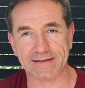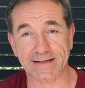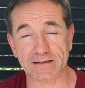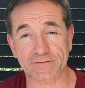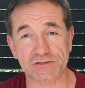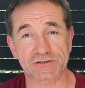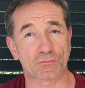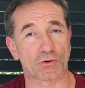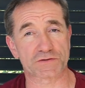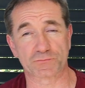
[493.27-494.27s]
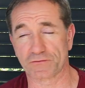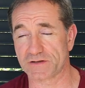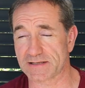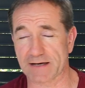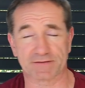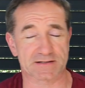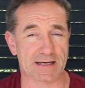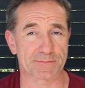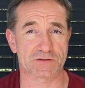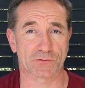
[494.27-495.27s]
television, watch movies, Netflix,
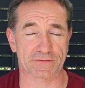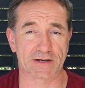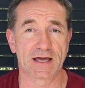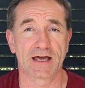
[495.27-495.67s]
Amazon, whatever.